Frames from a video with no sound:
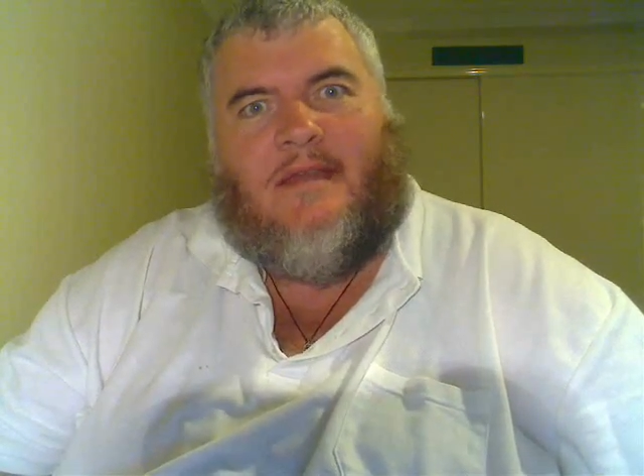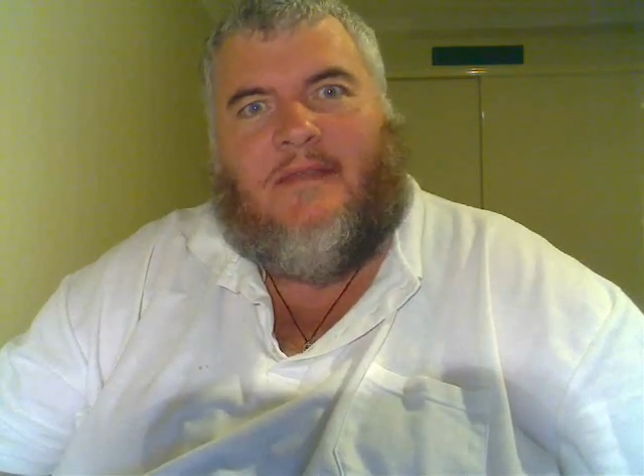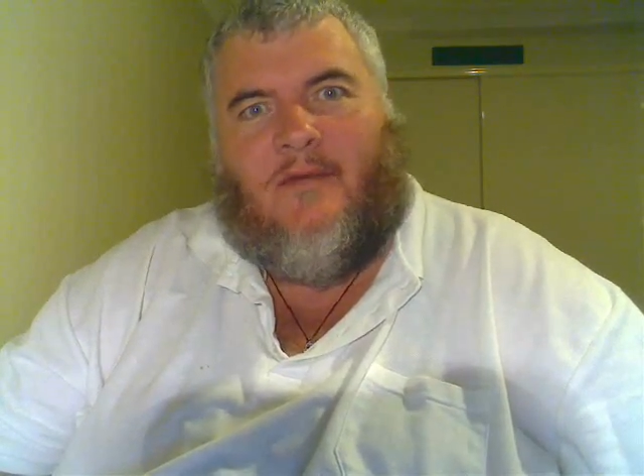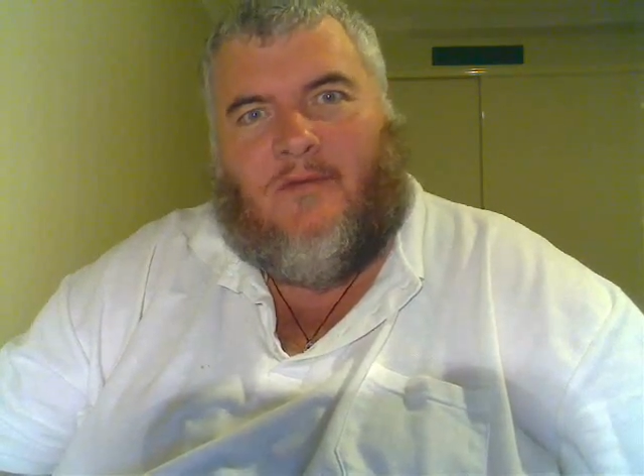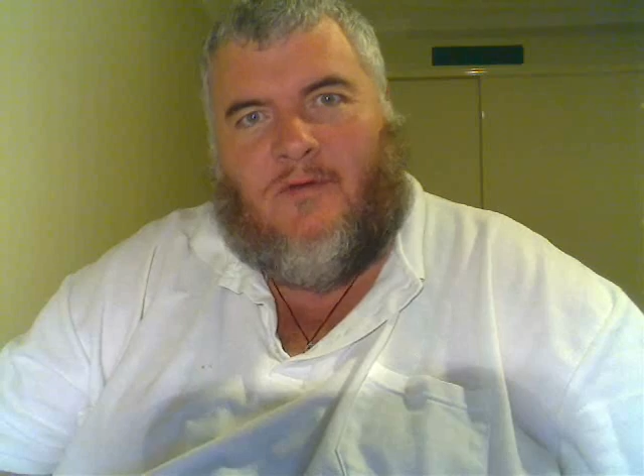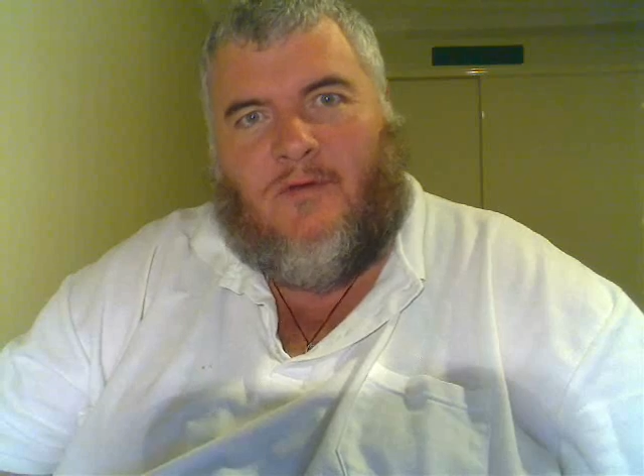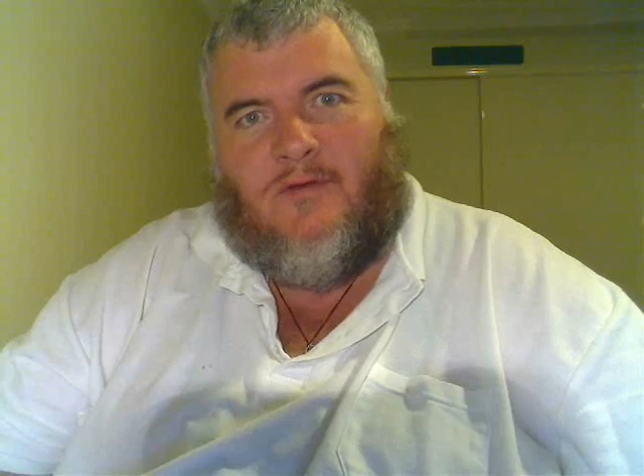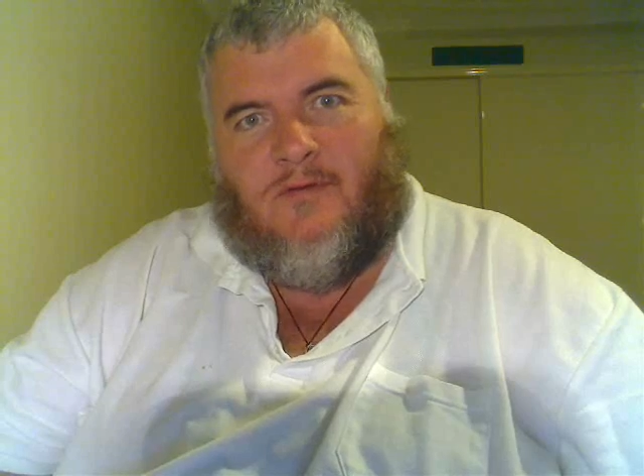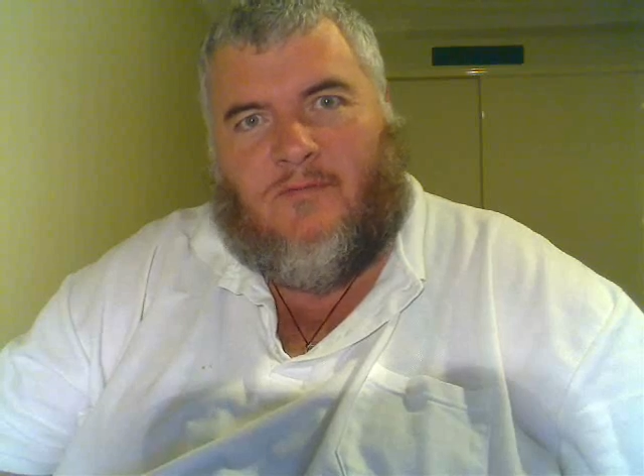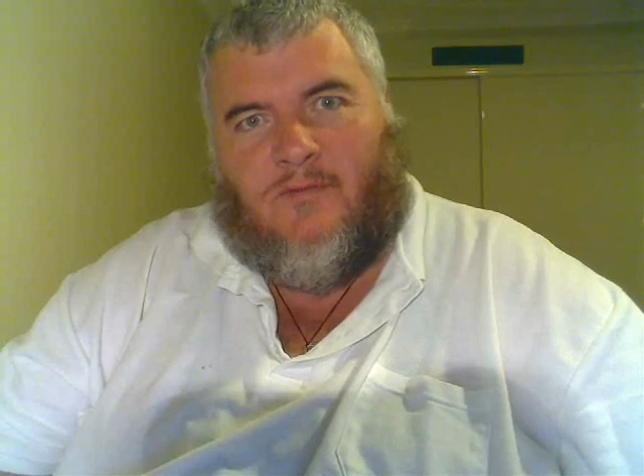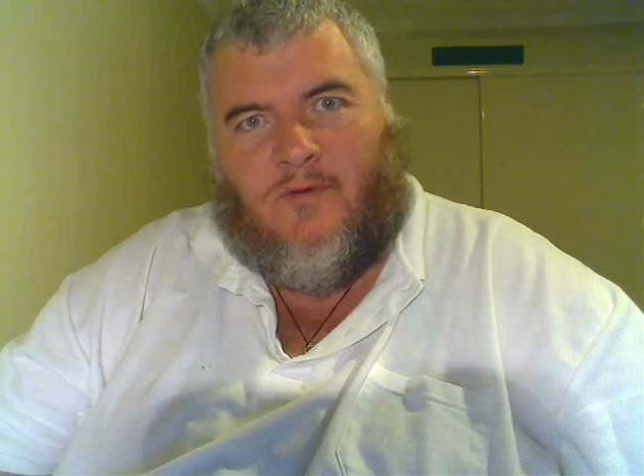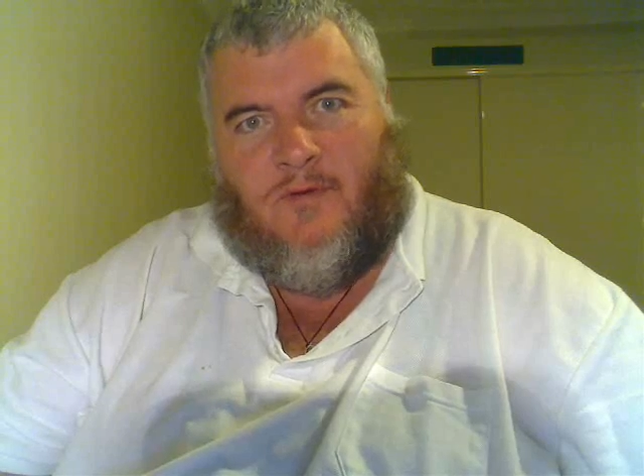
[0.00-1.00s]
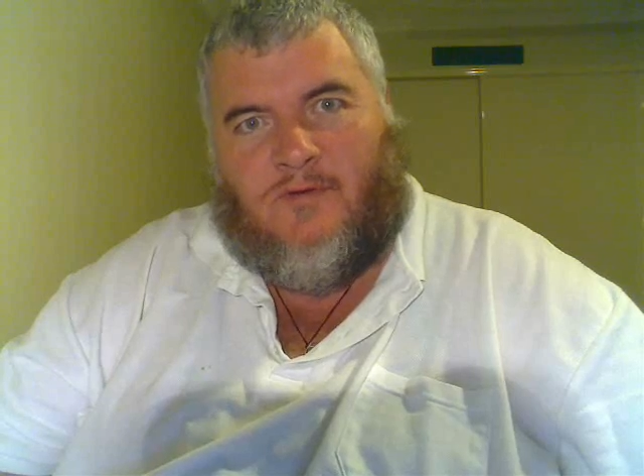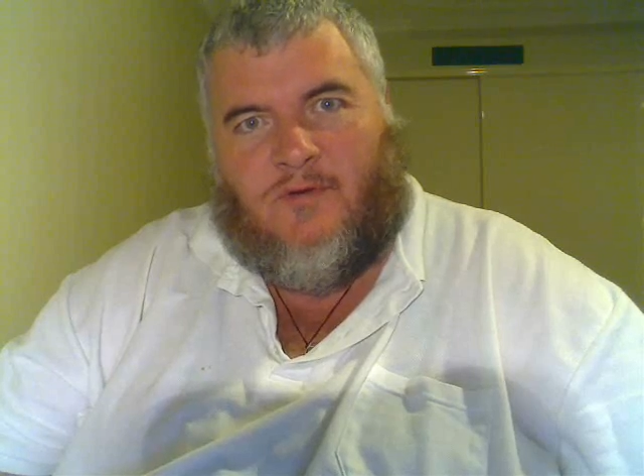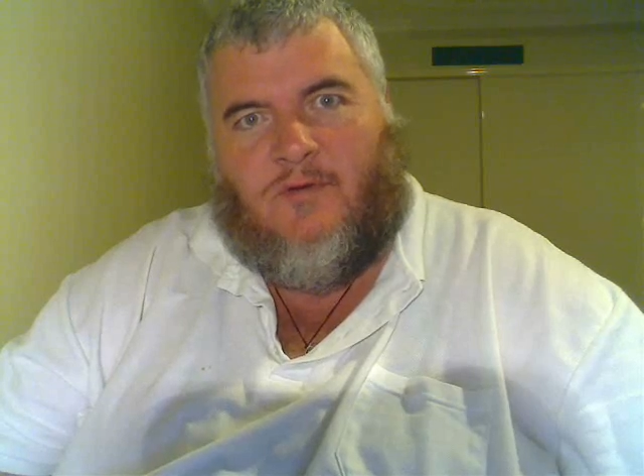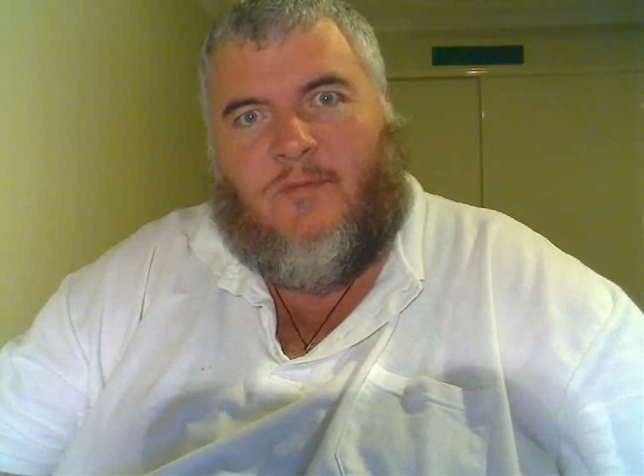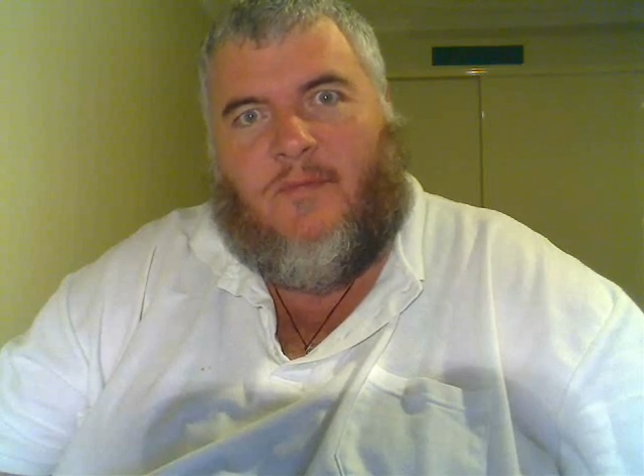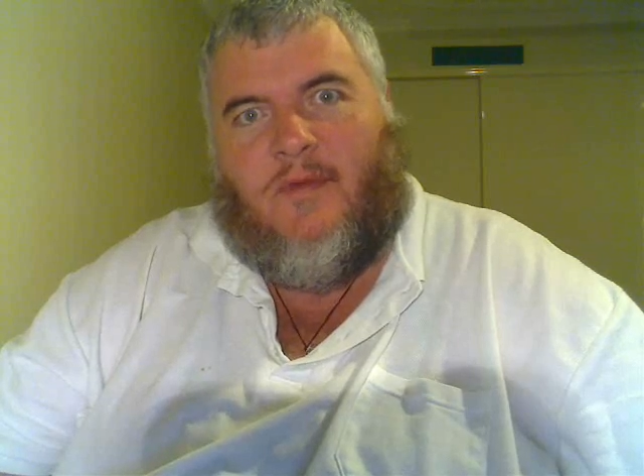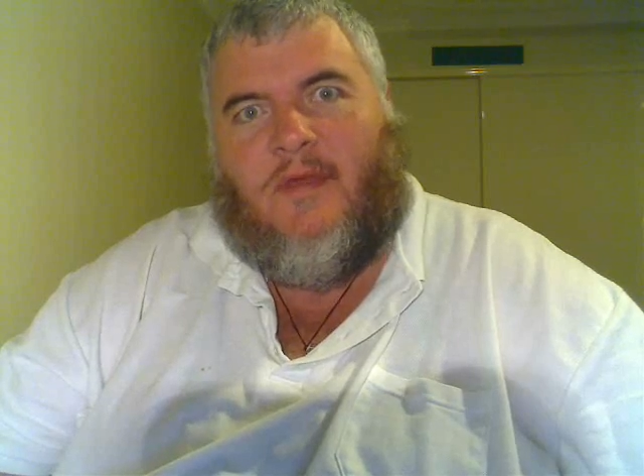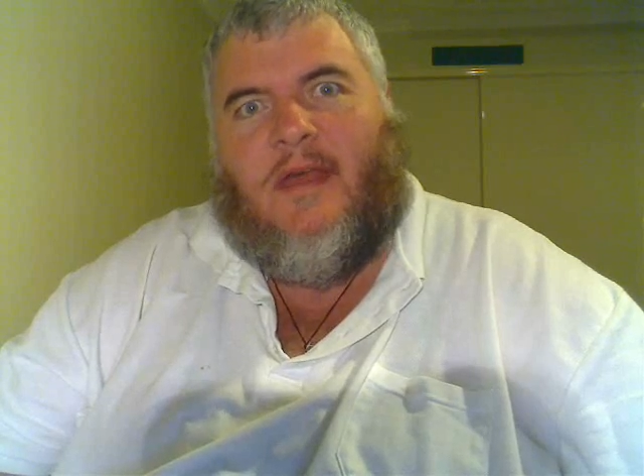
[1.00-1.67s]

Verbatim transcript: They're new to YouTube